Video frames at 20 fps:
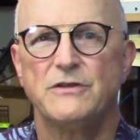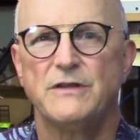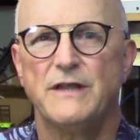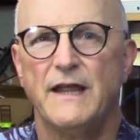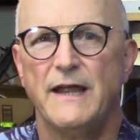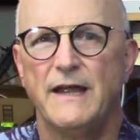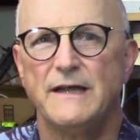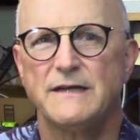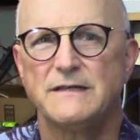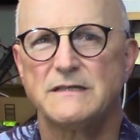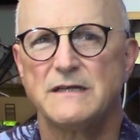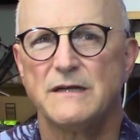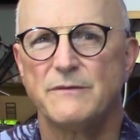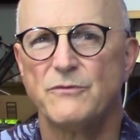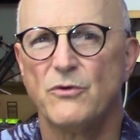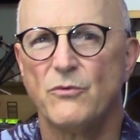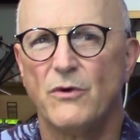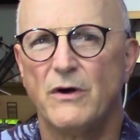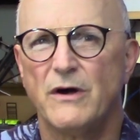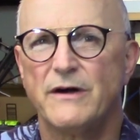the S
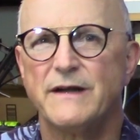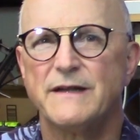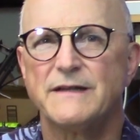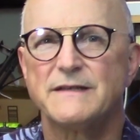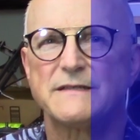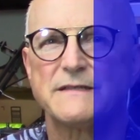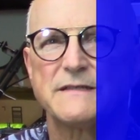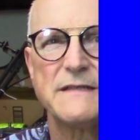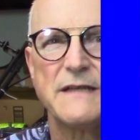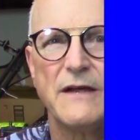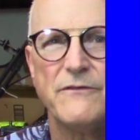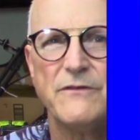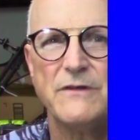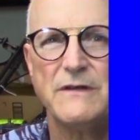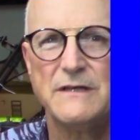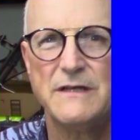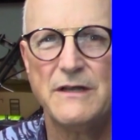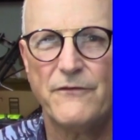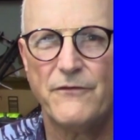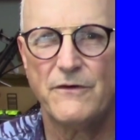W R at
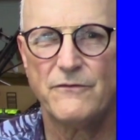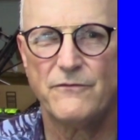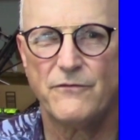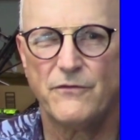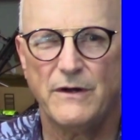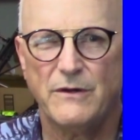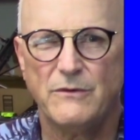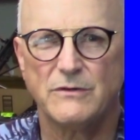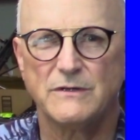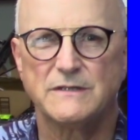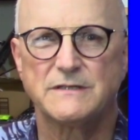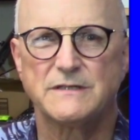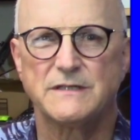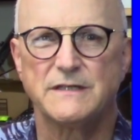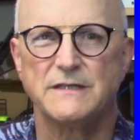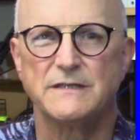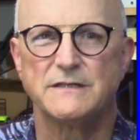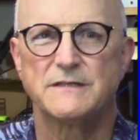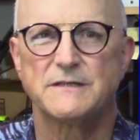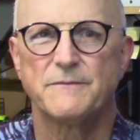seven different
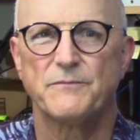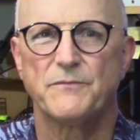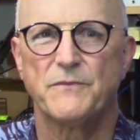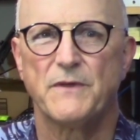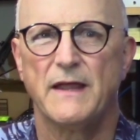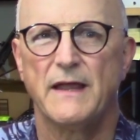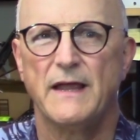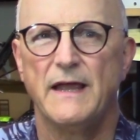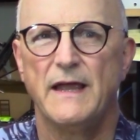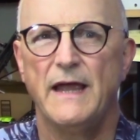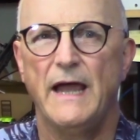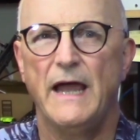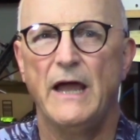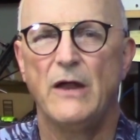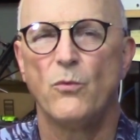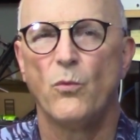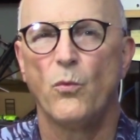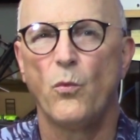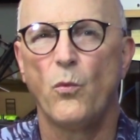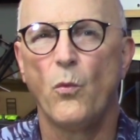frequencies. At
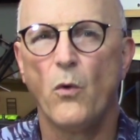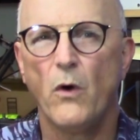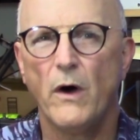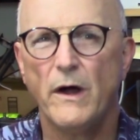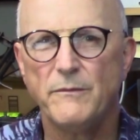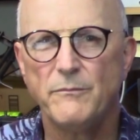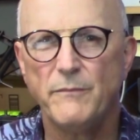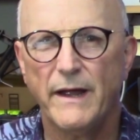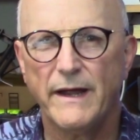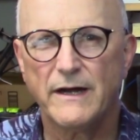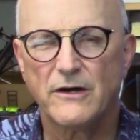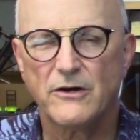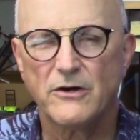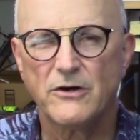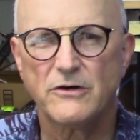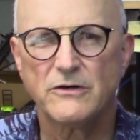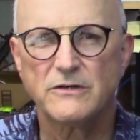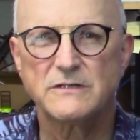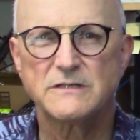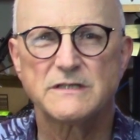one
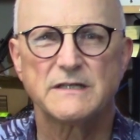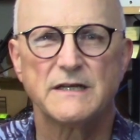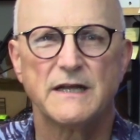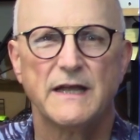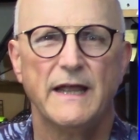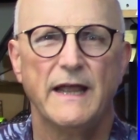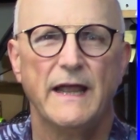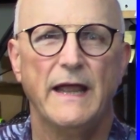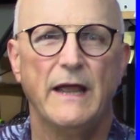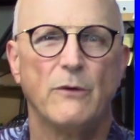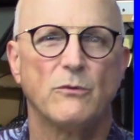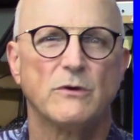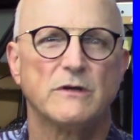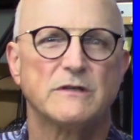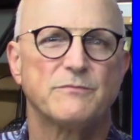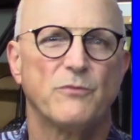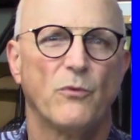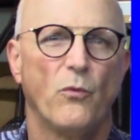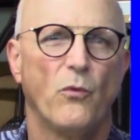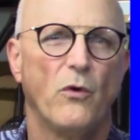megahertz, it
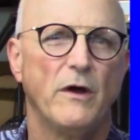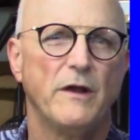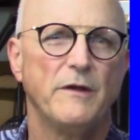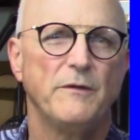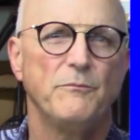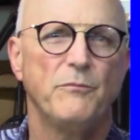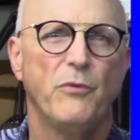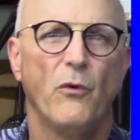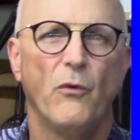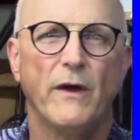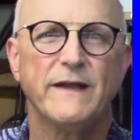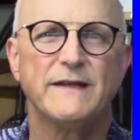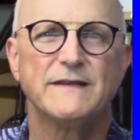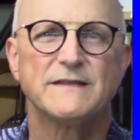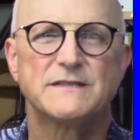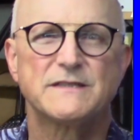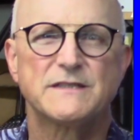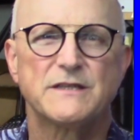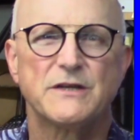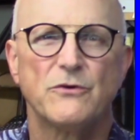was one point
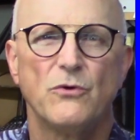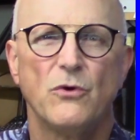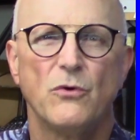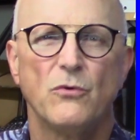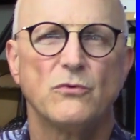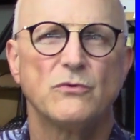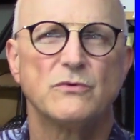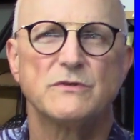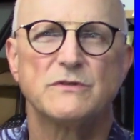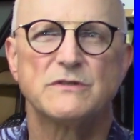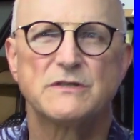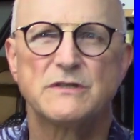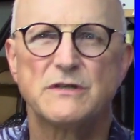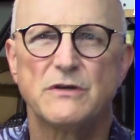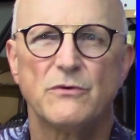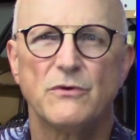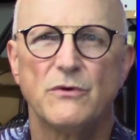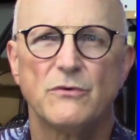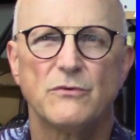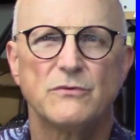zero
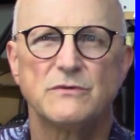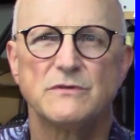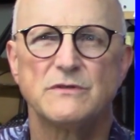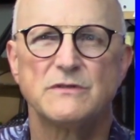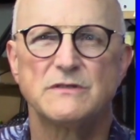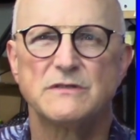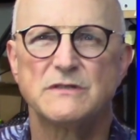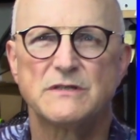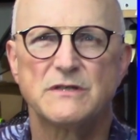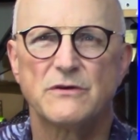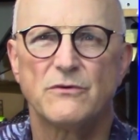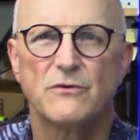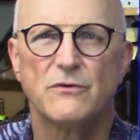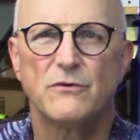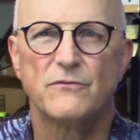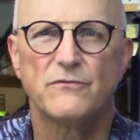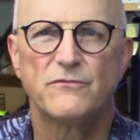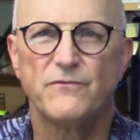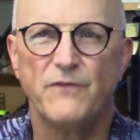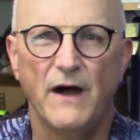zero
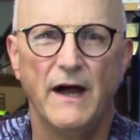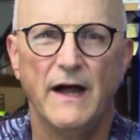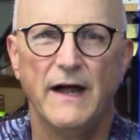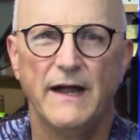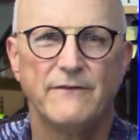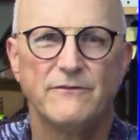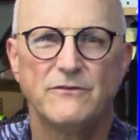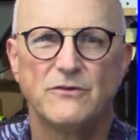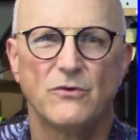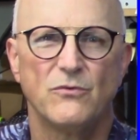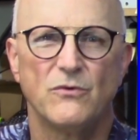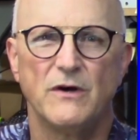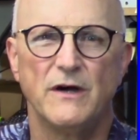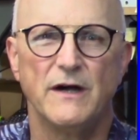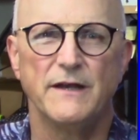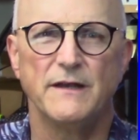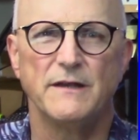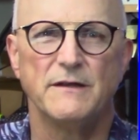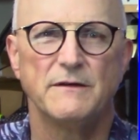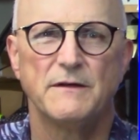zero five to
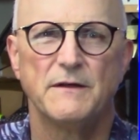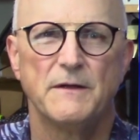one.